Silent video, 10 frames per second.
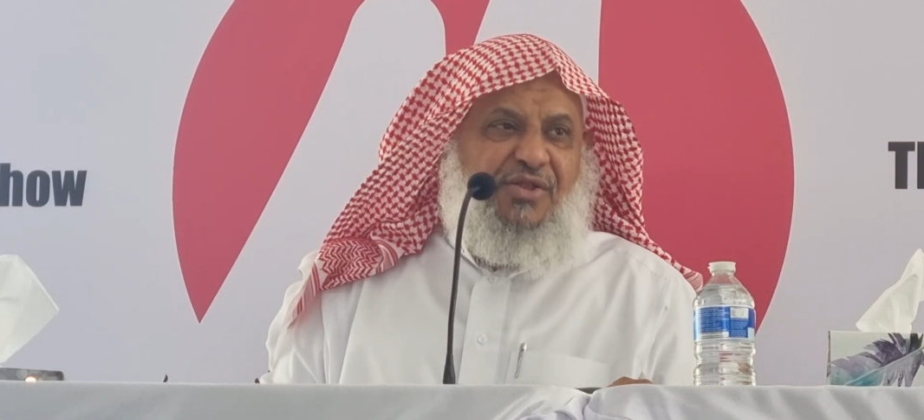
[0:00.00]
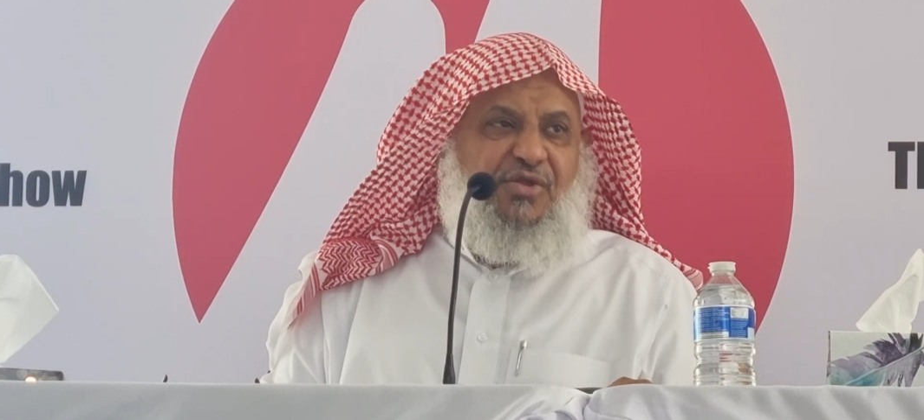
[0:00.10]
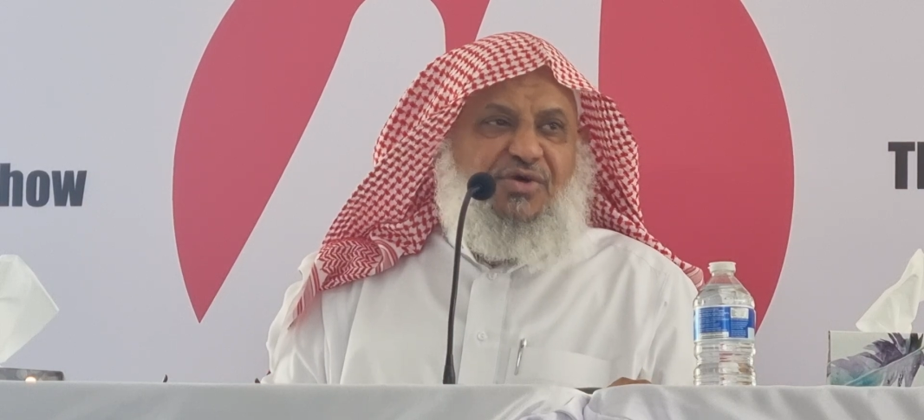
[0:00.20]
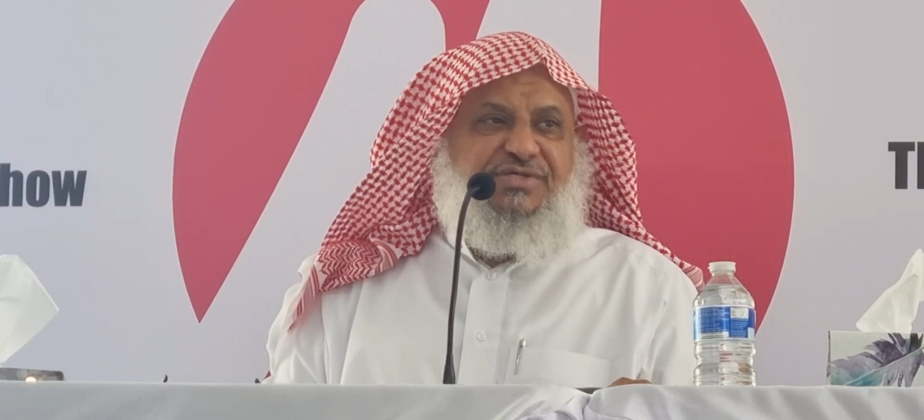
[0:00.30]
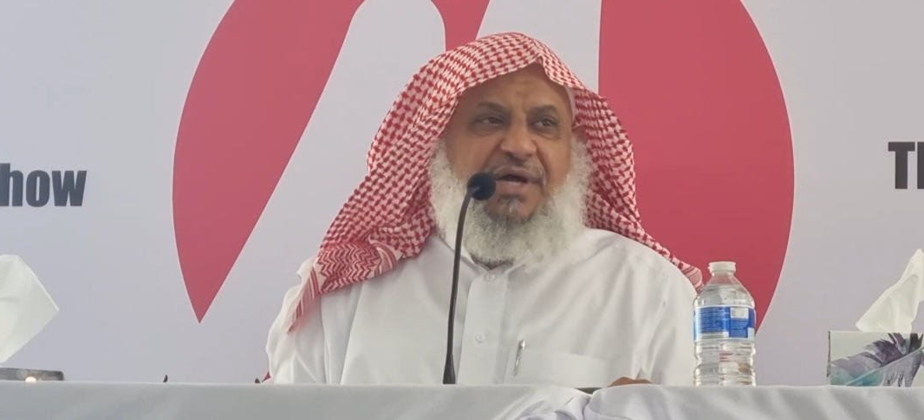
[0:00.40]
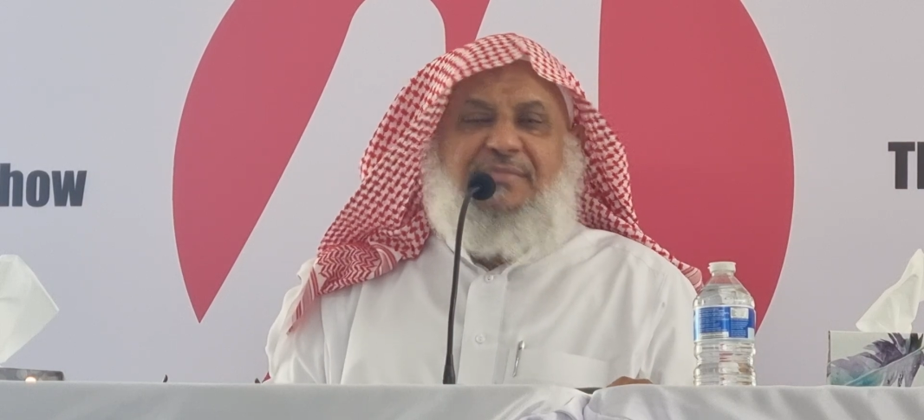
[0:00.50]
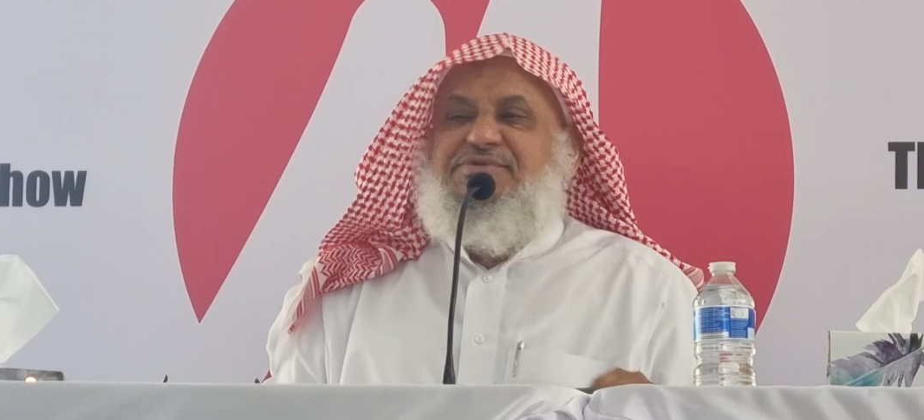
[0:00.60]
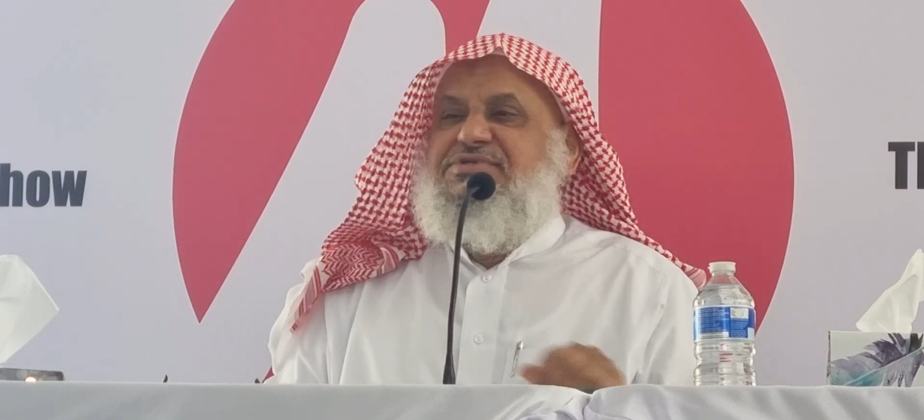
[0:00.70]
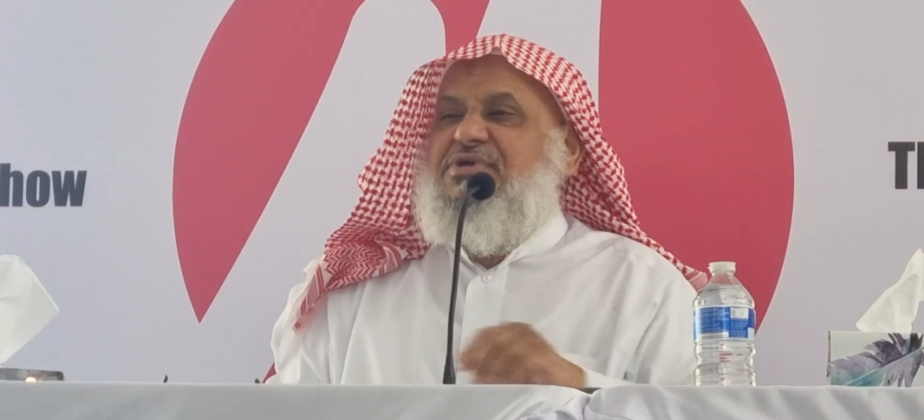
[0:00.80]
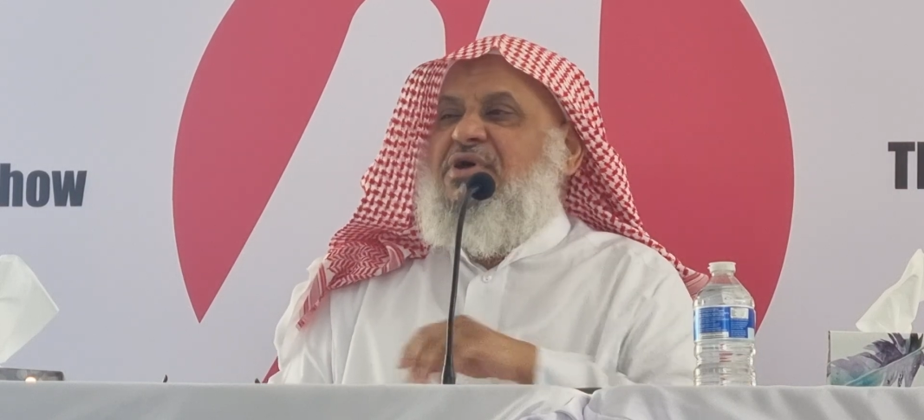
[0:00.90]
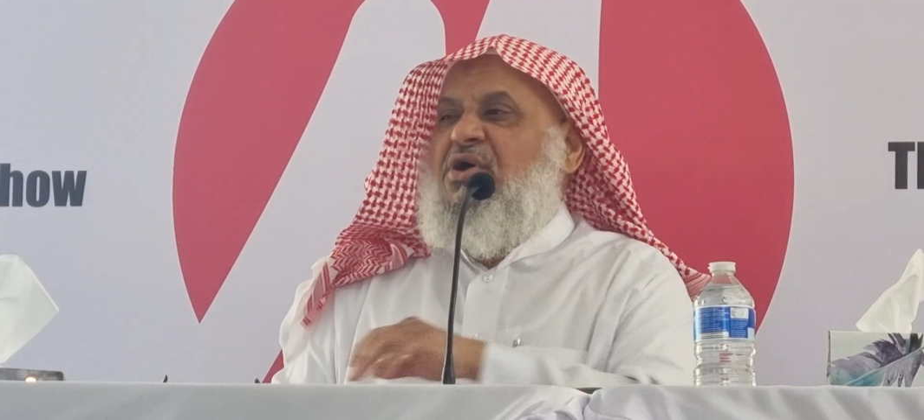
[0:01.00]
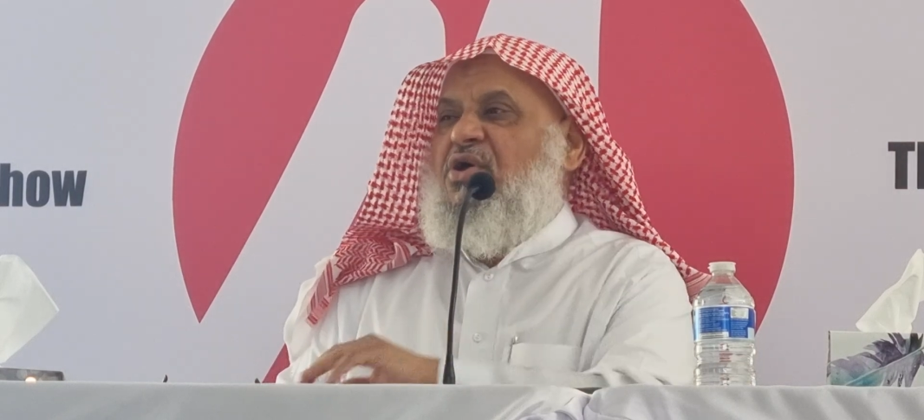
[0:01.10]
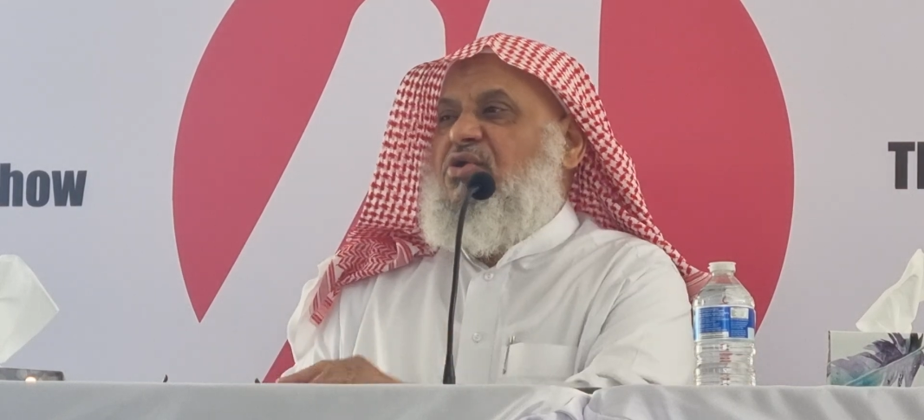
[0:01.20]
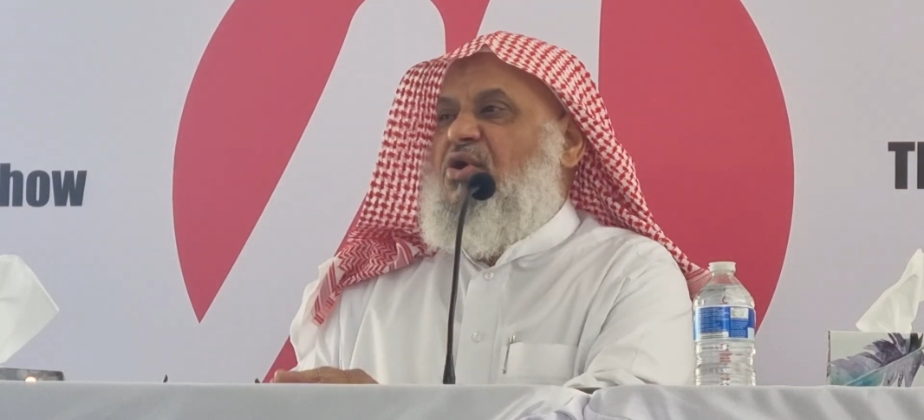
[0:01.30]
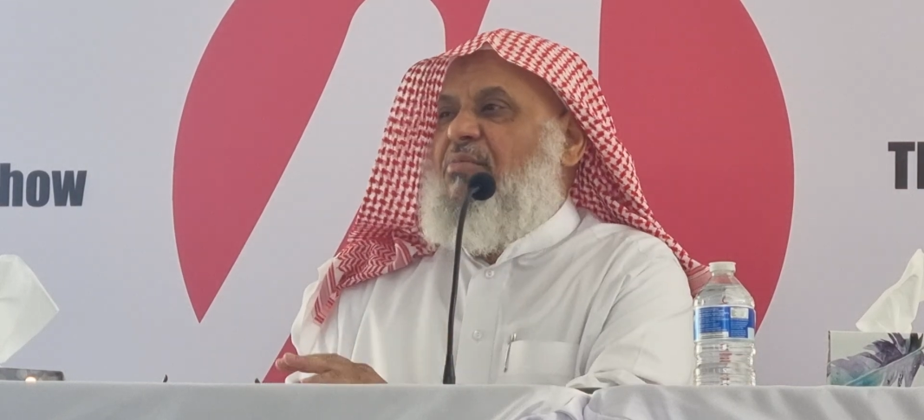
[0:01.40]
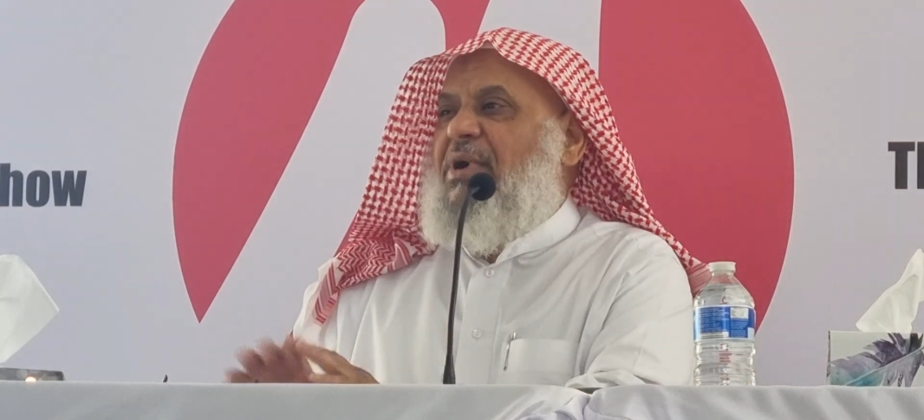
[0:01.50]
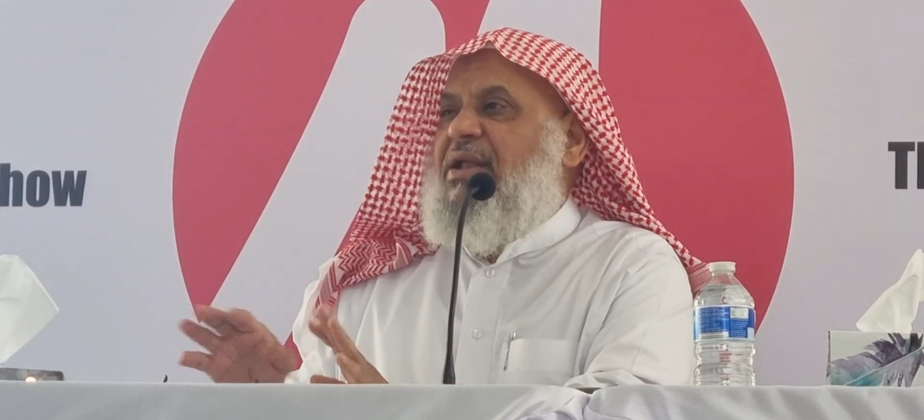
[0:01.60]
No shops, no